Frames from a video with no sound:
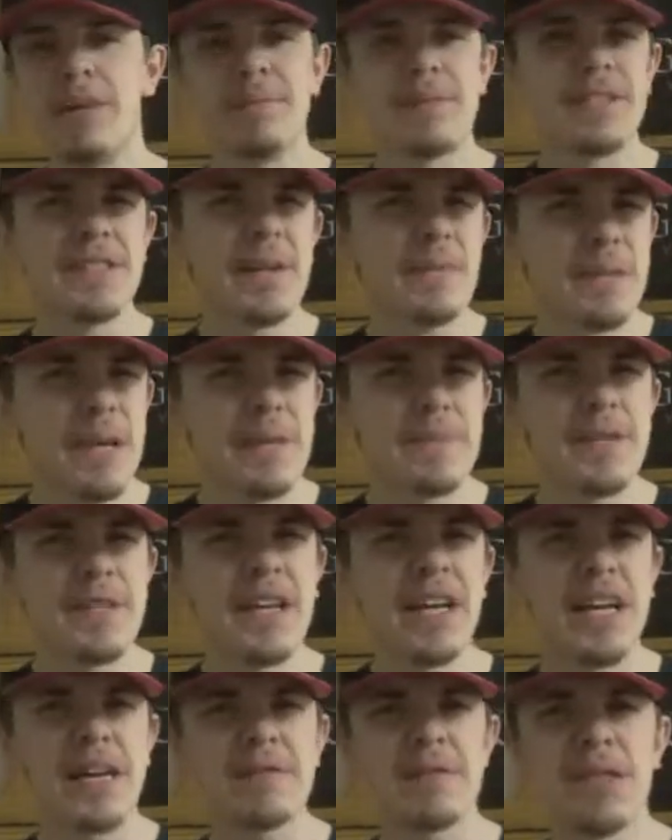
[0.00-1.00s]
Sometimes
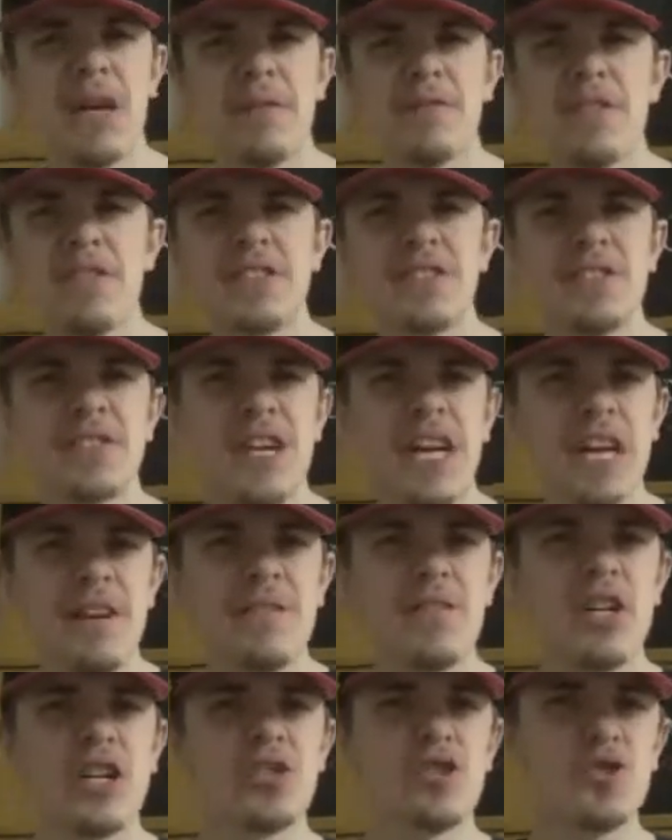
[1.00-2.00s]
it comes off as kind
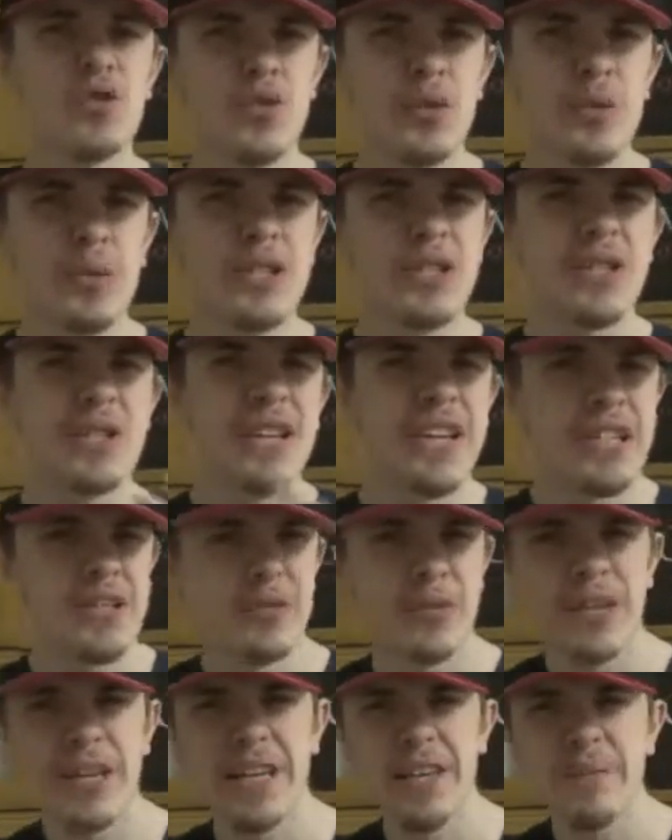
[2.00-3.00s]
of a
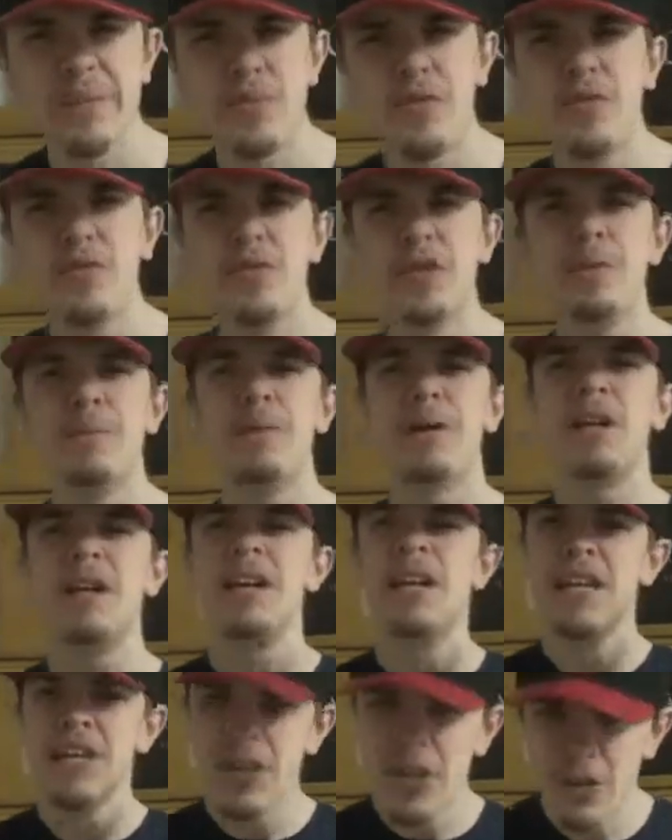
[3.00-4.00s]
pseudo-intellectual kind of movie,
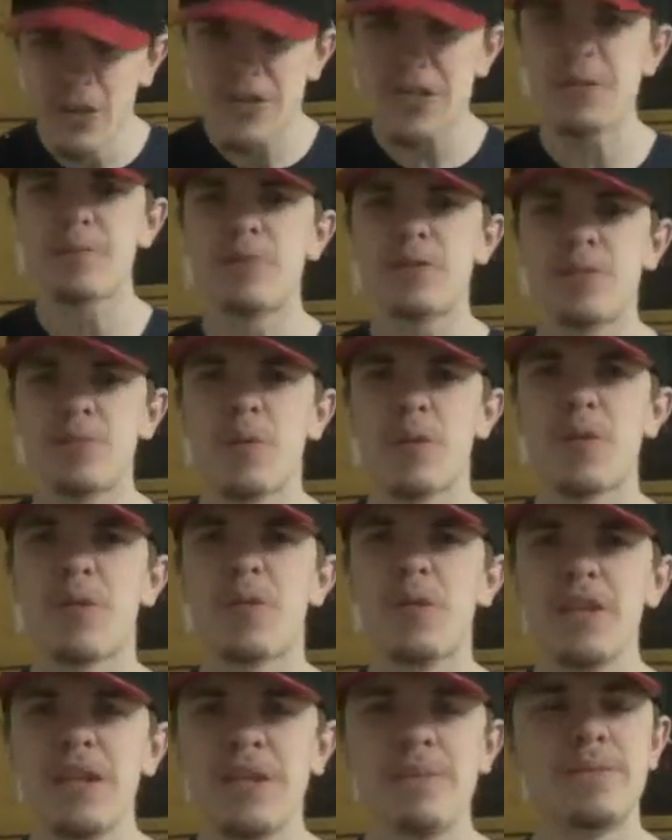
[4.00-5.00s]
but there is some smart
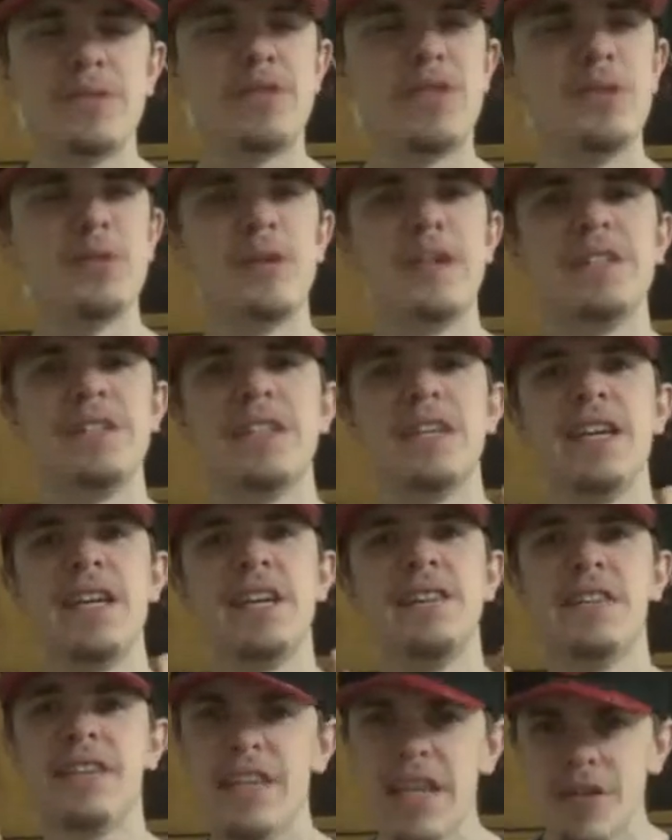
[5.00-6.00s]
themes to it,
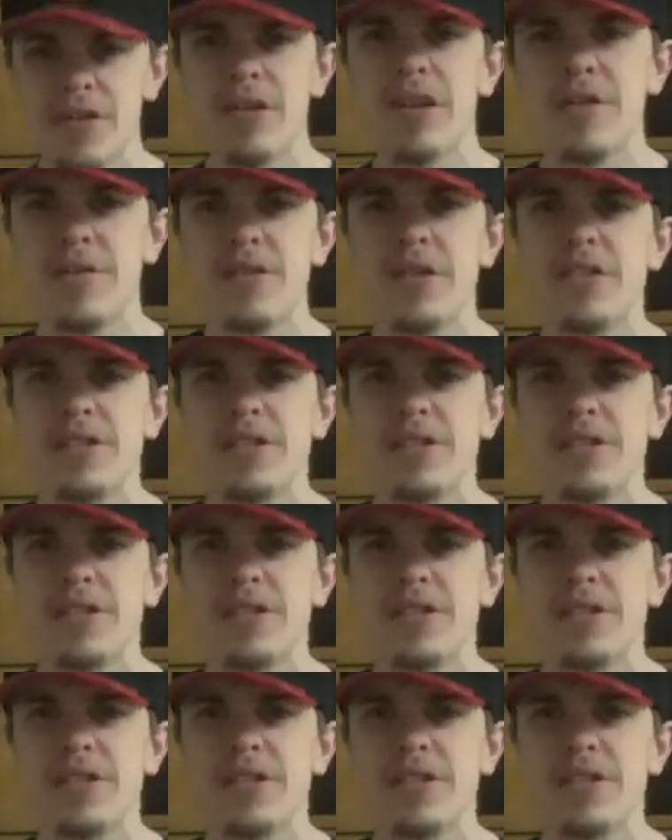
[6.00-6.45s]
and the narrative